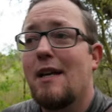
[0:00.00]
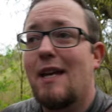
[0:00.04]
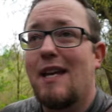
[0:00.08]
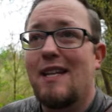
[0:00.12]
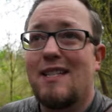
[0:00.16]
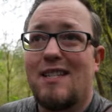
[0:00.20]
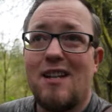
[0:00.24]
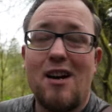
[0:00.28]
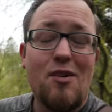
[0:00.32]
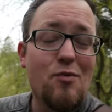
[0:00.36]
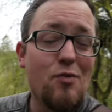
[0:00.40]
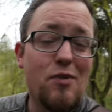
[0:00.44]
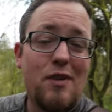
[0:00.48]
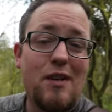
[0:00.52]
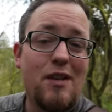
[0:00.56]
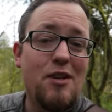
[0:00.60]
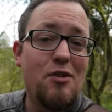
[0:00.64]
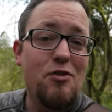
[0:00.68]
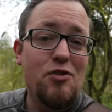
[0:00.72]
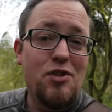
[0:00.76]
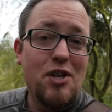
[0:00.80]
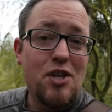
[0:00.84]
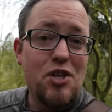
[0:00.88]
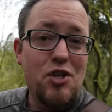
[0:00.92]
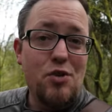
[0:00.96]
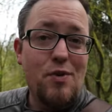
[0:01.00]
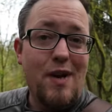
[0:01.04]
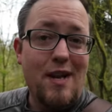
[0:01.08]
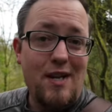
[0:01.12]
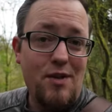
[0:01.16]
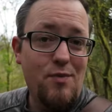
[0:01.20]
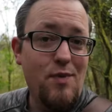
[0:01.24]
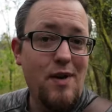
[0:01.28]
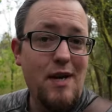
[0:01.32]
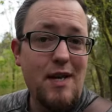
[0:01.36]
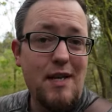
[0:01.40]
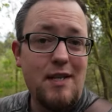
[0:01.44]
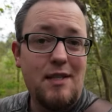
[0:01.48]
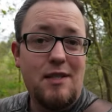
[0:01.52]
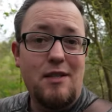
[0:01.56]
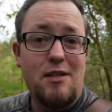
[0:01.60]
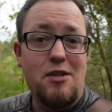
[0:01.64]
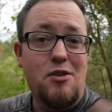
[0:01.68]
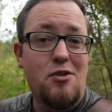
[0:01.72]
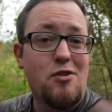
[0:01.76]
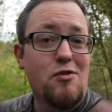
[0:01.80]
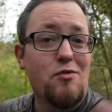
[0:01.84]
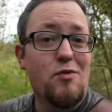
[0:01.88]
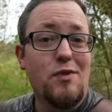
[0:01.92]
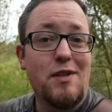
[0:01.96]
It's not really a huge issue, anyways.
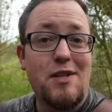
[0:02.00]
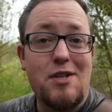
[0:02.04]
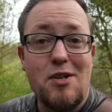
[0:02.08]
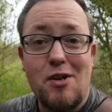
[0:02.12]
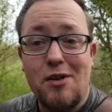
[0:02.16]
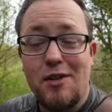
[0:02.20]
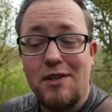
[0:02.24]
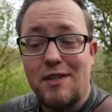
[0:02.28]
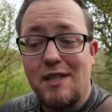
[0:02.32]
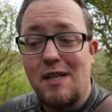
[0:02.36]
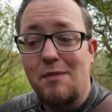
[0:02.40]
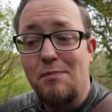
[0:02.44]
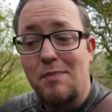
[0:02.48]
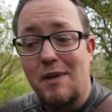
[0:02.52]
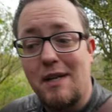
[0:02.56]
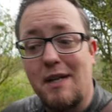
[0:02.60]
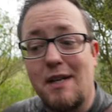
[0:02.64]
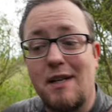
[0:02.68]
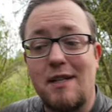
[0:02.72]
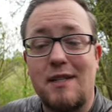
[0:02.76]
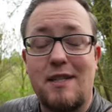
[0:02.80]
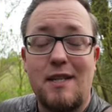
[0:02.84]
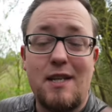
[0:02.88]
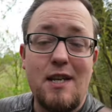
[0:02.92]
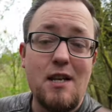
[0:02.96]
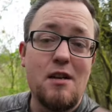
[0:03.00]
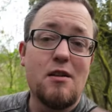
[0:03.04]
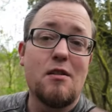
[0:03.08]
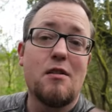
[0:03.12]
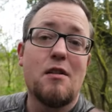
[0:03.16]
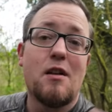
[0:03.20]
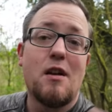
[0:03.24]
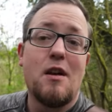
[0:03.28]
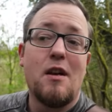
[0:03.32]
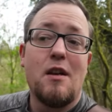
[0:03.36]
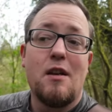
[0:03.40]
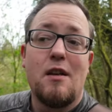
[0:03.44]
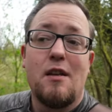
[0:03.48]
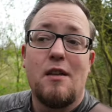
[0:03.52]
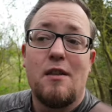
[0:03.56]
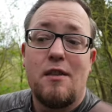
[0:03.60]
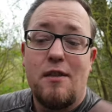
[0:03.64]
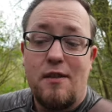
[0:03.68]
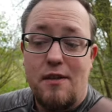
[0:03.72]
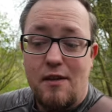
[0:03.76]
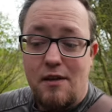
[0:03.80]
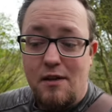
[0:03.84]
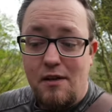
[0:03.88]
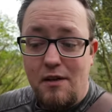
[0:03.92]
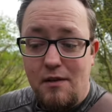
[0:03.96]
You don't really notice it because here
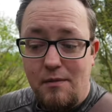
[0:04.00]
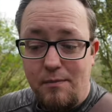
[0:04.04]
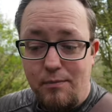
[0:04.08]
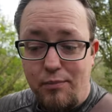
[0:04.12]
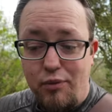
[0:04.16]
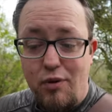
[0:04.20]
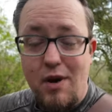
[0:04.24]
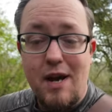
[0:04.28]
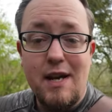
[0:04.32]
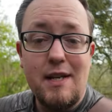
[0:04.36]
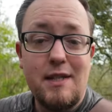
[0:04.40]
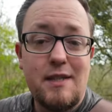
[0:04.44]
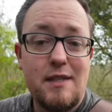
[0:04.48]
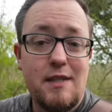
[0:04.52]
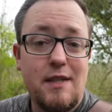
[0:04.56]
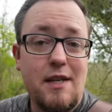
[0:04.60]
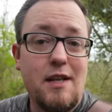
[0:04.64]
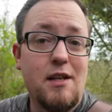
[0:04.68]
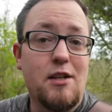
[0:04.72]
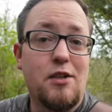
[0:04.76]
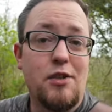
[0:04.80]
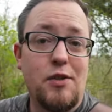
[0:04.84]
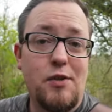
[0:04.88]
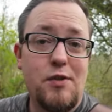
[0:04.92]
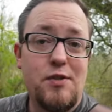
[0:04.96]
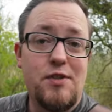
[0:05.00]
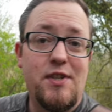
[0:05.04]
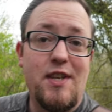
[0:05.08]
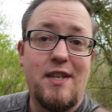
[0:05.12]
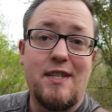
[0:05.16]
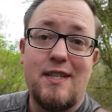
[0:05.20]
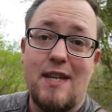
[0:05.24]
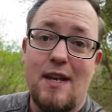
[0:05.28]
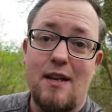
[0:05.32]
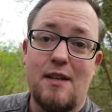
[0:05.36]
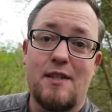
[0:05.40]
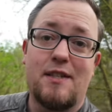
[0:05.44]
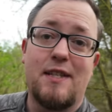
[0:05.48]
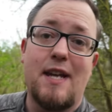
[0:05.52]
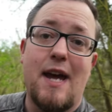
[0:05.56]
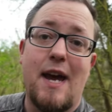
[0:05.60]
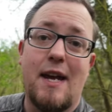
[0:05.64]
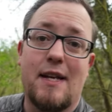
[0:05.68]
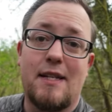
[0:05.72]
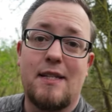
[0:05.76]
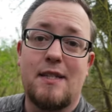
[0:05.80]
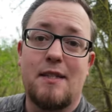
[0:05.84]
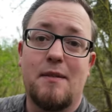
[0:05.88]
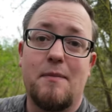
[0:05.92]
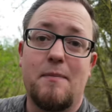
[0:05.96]
the price includes the sales
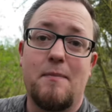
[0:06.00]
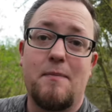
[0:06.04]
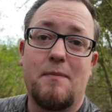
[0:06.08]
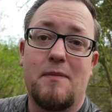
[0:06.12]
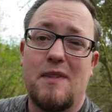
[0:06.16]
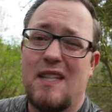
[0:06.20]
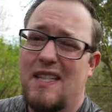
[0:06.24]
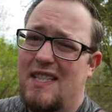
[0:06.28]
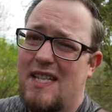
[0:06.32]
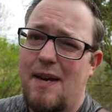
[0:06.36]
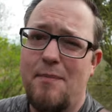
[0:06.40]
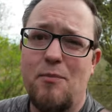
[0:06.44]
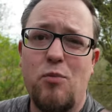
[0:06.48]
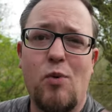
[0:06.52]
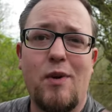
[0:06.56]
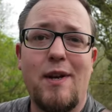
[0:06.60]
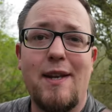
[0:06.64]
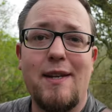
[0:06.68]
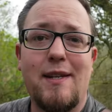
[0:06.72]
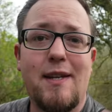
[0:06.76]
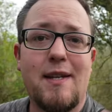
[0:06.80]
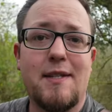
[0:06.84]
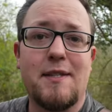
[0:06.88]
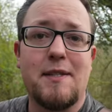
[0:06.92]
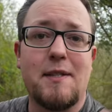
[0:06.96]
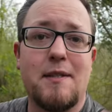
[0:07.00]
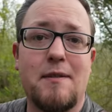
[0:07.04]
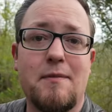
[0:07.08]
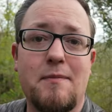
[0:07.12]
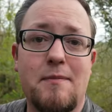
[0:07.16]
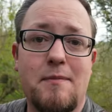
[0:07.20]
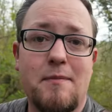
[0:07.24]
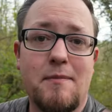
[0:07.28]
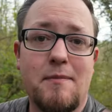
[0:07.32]
tax, except when it doesn't.